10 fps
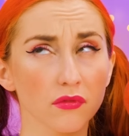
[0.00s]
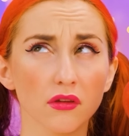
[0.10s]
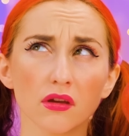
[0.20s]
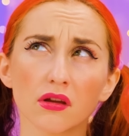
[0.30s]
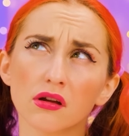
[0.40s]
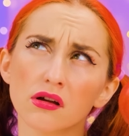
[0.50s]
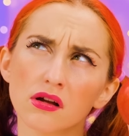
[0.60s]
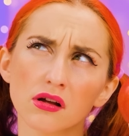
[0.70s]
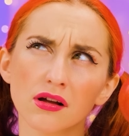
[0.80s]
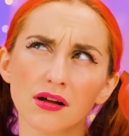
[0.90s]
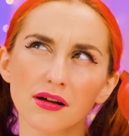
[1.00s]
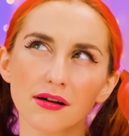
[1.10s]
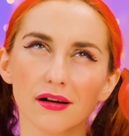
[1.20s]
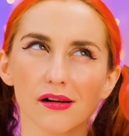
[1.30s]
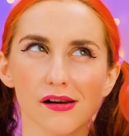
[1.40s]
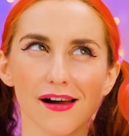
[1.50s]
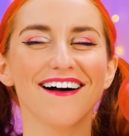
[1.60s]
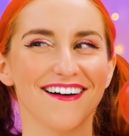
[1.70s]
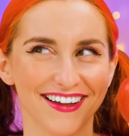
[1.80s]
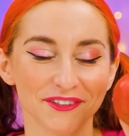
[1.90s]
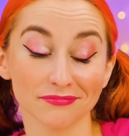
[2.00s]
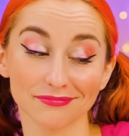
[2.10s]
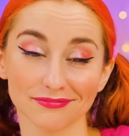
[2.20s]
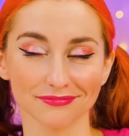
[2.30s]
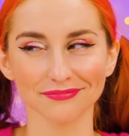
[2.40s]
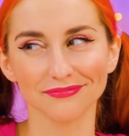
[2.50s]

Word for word: You can make an apple much tastier